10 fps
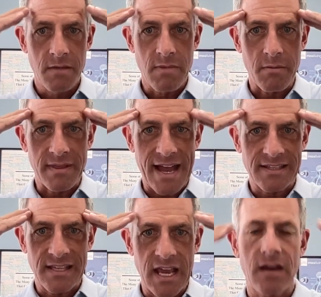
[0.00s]
Remember,
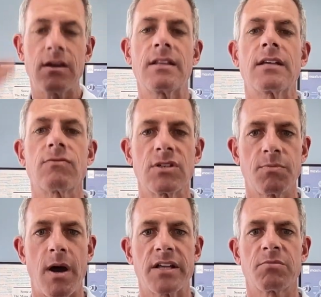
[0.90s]
that's the area that's
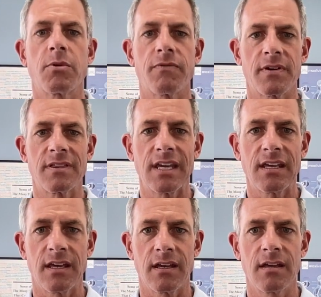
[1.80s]
responsible for
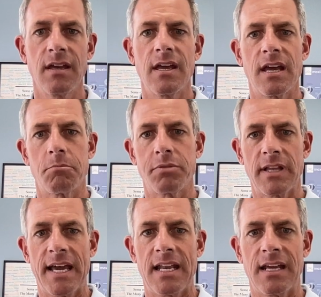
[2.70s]
thinking and
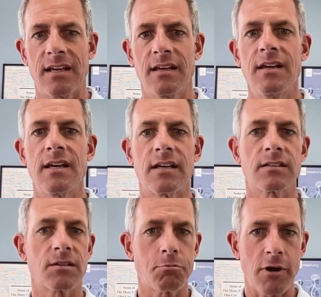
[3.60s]
planning
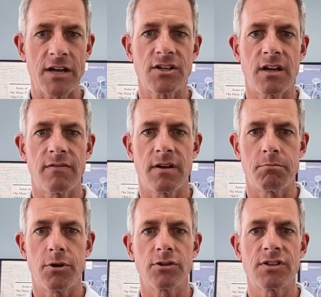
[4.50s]
and suppression of
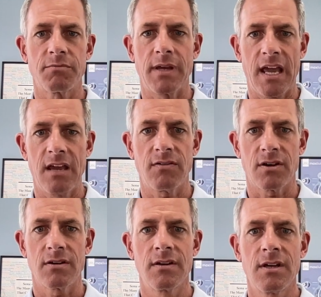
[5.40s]
impulsive
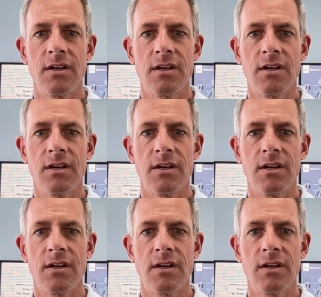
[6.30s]
behavior.